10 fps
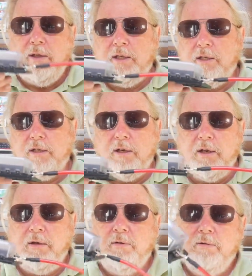
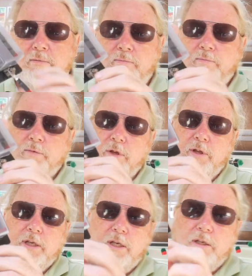
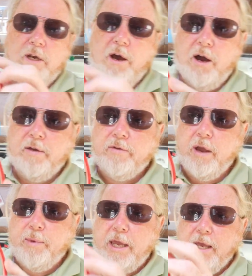is live
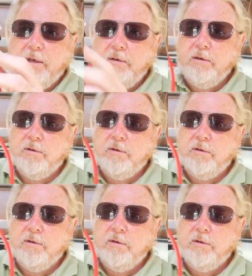coming in,